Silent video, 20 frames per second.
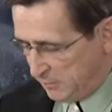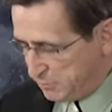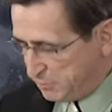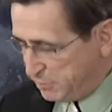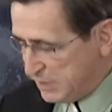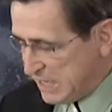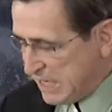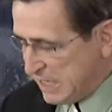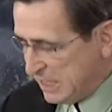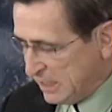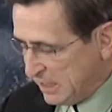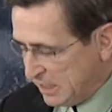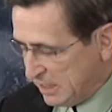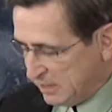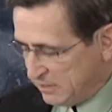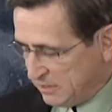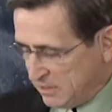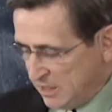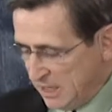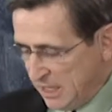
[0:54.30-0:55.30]
Being
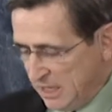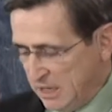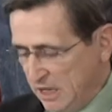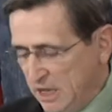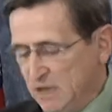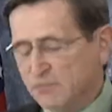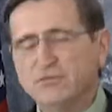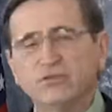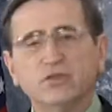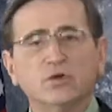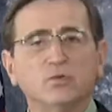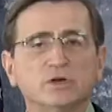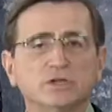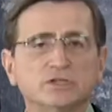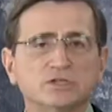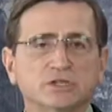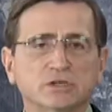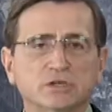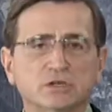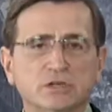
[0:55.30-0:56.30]
an
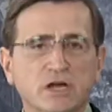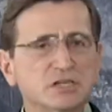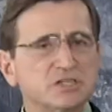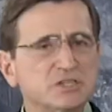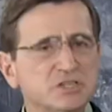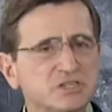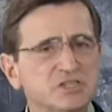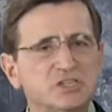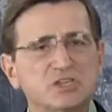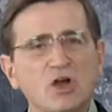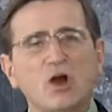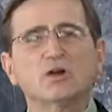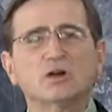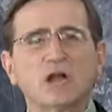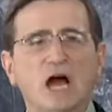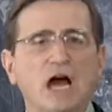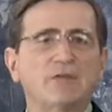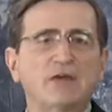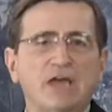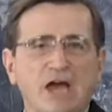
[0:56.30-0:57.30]
influencer doesn't start
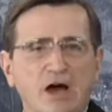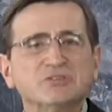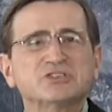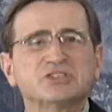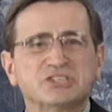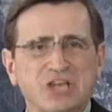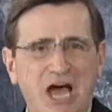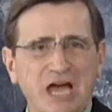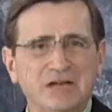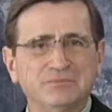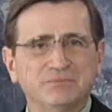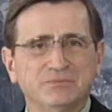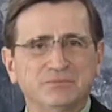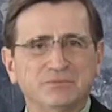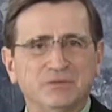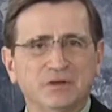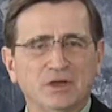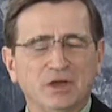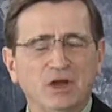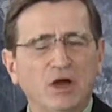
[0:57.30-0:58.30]
on the outside.
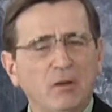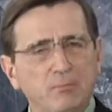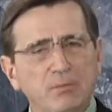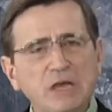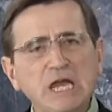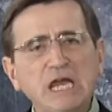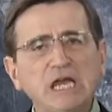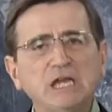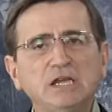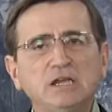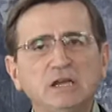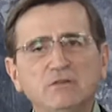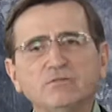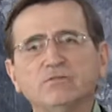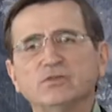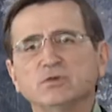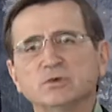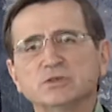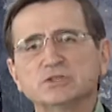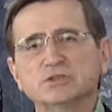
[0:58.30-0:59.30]
Being an
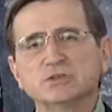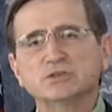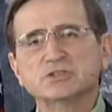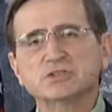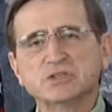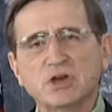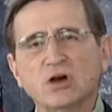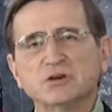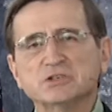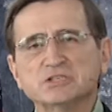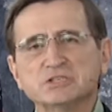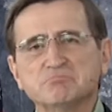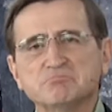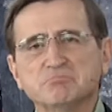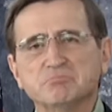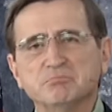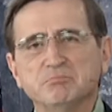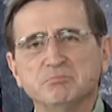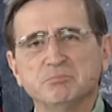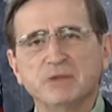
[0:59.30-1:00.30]
influencer starts
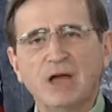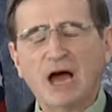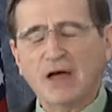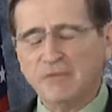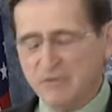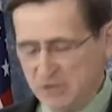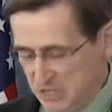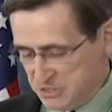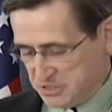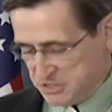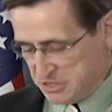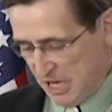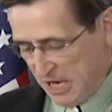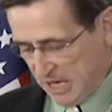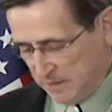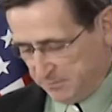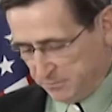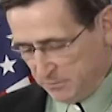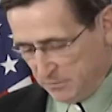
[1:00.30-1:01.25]
on the inside.